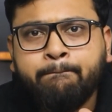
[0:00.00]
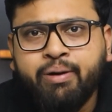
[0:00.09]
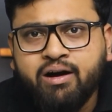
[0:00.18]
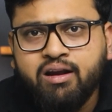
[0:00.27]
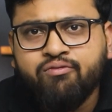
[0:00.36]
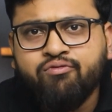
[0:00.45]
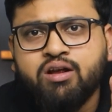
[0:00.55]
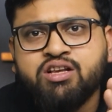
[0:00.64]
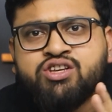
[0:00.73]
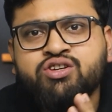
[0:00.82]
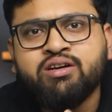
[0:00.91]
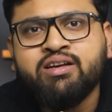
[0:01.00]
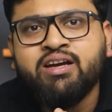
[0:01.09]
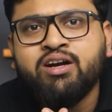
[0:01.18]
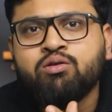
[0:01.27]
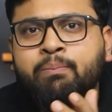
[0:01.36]
Buckle up for a
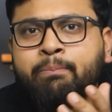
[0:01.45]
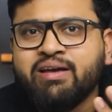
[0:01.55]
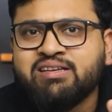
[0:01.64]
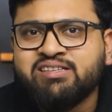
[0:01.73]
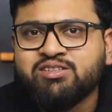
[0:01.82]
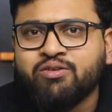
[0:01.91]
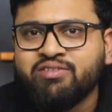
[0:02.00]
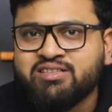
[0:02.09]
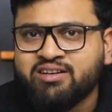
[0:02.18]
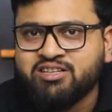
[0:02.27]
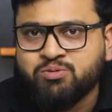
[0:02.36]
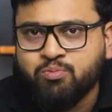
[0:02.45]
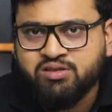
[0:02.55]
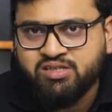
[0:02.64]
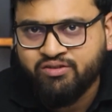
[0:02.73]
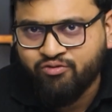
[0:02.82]
journey into the basics of incident
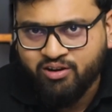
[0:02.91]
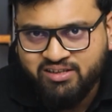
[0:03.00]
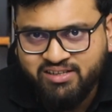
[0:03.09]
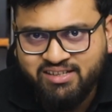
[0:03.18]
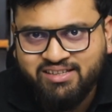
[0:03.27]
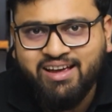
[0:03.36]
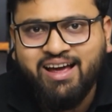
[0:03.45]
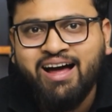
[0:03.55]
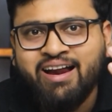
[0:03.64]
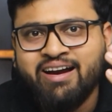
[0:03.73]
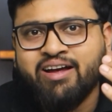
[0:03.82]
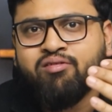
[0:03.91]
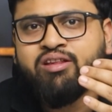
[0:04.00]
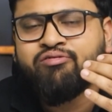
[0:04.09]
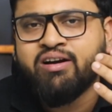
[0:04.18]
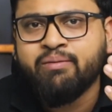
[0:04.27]
response and forensics unravel
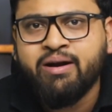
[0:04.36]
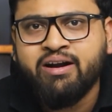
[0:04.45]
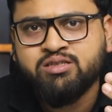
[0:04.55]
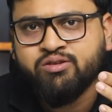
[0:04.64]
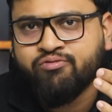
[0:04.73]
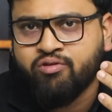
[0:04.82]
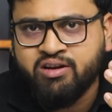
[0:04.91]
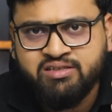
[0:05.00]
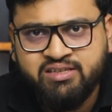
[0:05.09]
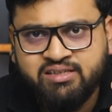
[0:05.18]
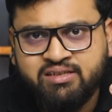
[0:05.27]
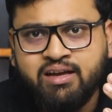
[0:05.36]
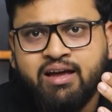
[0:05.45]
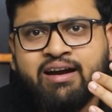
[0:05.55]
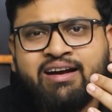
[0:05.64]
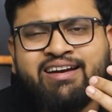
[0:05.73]
the fundamentals of forensics,
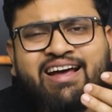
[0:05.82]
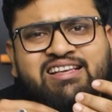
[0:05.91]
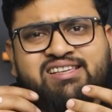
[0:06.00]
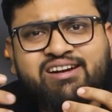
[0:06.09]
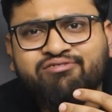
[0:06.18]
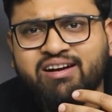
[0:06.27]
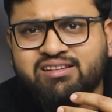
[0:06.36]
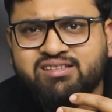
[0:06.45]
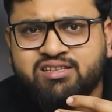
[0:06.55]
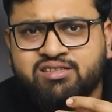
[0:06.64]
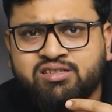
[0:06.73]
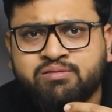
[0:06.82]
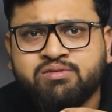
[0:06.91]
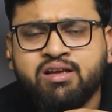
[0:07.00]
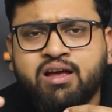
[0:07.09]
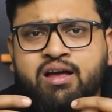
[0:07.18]
dissect file
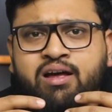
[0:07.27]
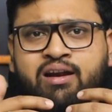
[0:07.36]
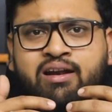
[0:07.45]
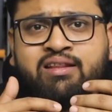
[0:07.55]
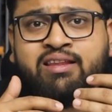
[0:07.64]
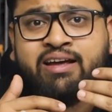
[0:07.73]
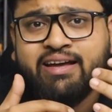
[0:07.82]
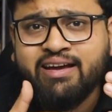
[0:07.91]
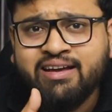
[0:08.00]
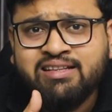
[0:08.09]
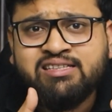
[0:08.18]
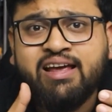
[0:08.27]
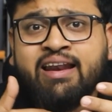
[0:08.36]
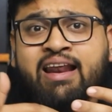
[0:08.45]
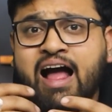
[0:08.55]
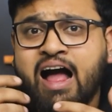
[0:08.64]
systems, learn the ins
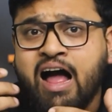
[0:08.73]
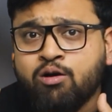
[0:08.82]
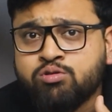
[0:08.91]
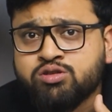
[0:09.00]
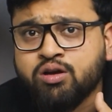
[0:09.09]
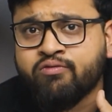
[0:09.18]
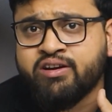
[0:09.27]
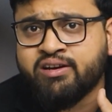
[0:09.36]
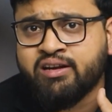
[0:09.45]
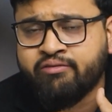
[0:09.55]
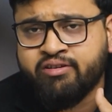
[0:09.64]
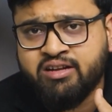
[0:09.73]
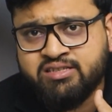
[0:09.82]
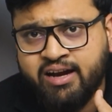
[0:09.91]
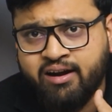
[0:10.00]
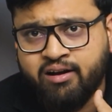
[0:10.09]
and outs of digital
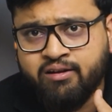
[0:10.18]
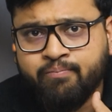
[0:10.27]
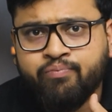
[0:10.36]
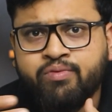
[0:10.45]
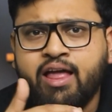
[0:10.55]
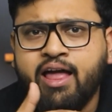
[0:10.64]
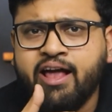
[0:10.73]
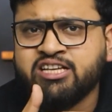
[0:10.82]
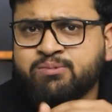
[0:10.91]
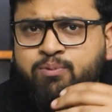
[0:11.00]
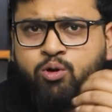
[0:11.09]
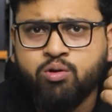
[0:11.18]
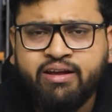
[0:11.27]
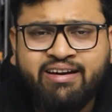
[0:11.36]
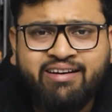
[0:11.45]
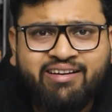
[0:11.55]
evidence handling, explore
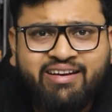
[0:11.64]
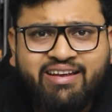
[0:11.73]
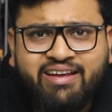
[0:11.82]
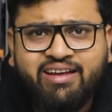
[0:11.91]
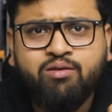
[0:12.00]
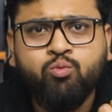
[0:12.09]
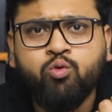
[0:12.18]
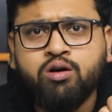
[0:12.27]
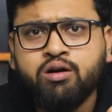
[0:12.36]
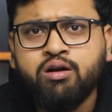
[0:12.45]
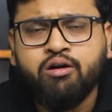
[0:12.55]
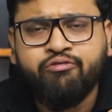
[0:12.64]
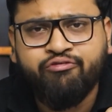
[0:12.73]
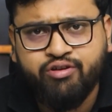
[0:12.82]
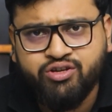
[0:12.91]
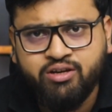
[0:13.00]
the intriguing world of
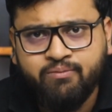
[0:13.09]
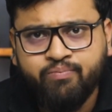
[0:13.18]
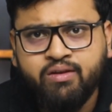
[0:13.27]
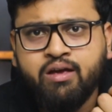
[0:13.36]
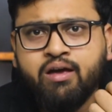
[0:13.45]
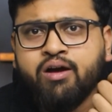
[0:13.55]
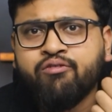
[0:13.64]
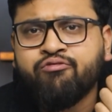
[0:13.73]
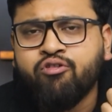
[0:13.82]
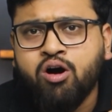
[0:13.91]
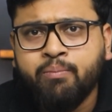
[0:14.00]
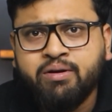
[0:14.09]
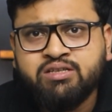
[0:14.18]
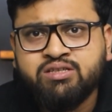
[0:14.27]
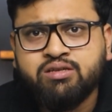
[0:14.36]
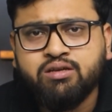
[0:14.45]
phishing, from
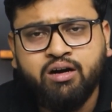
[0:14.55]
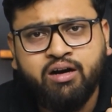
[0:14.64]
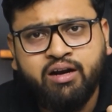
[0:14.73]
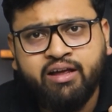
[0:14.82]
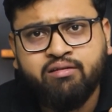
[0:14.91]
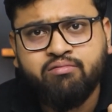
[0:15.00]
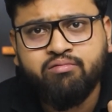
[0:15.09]
its uh, like